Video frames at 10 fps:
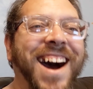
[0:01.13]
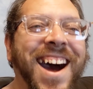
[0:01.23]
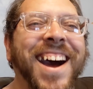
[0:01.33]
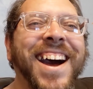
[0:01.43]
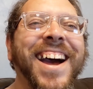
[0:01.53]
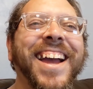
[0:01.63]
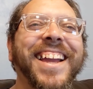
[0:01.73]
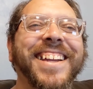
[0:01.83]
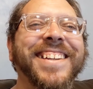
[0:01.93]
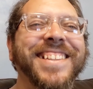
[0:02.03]

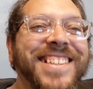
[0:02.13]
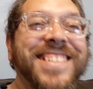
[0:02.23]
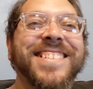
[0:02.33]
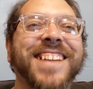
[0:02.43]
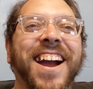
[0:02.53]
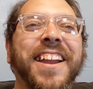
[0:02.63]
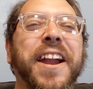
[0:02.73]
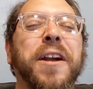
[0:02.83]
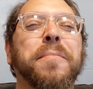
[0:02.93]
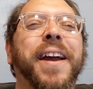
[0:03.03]
Hi, this is Scott
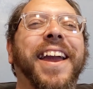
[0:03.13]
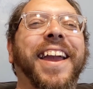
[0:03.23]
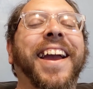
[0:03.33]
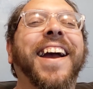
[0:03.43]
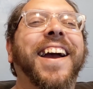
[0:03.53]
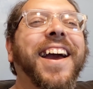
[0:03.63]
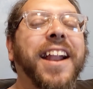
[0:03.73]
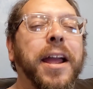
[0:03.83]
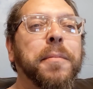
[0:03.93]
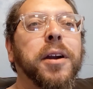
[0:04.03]
Garibay,
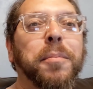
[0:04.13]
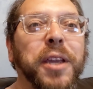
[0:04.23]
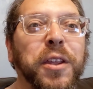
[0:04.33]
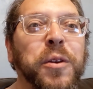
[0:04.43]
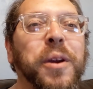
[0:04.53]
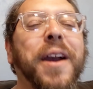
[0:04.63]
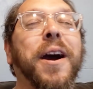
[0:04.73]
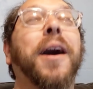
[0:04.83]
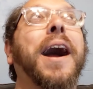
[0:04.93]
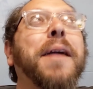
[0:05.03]
and I am coming you.
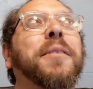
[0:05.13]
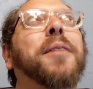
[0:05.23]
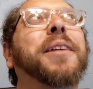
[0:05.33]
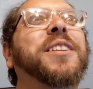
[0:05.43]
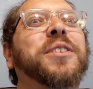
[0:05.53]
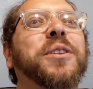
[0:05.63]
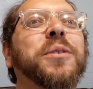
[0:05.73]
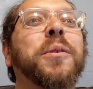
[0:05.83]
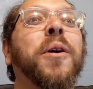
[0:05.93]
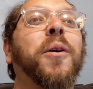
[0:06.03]
Uh, I am coming to
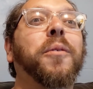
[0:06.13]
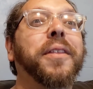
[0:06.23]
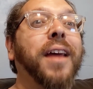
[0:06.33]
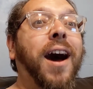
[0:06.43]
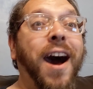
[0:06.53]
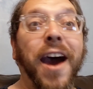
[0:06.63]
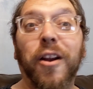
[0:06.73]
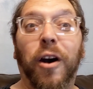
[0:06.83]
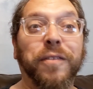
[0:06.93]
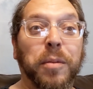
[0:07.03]
you with
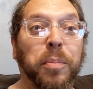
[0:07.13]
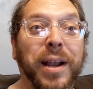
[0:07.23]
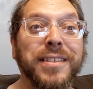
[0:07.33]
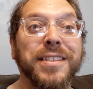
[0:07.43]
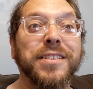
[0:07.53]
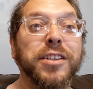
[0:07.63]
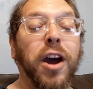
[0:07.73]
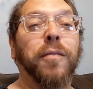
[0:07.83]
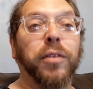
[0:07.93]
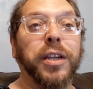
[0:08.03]
hot off the presses
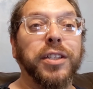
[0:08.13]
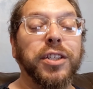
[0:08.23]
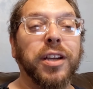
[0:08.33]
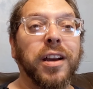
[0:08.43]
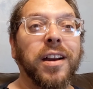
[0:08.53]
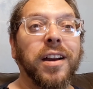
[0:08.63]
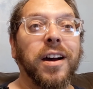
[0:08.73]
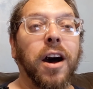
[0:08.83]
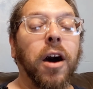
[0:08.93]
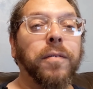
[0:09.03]
coverage
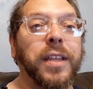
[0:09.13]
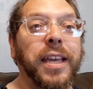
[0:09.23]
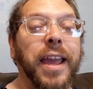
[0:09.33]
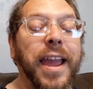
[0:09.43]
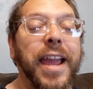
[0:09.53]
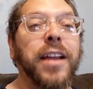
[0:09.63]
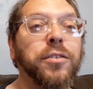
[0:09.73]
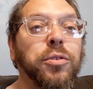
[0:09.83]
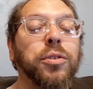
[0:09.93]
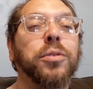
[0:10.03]
of the
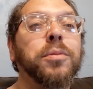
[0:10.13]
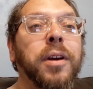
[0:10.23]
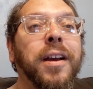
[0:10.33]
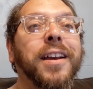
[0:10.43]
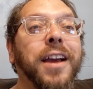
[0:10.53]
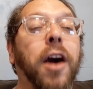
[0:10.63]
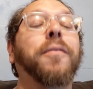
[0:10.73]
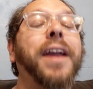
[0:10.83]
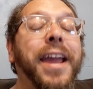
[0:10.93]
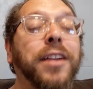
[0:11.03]
Andrew
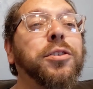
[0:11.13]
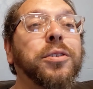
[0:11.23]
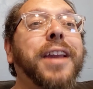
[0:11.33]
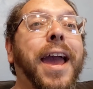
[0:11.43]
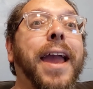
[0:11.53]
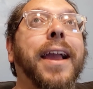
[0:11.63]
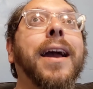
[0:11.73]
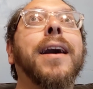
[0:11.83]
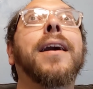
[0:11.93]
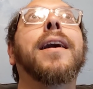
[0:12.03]
of Andrew Yang,